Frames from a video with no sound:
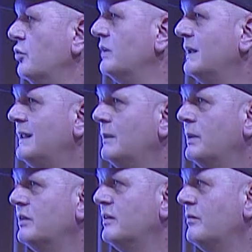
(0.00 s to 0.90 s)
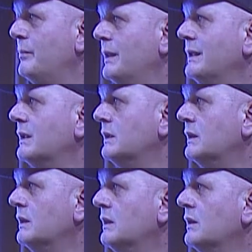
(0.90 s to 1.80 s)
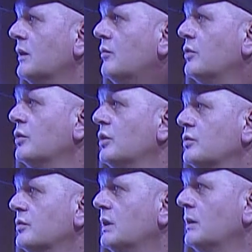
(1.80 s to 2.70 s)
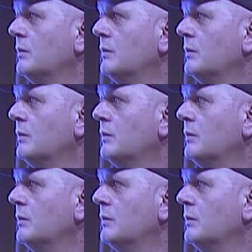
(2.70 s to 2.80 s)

net debt by 7 billion over the course of time.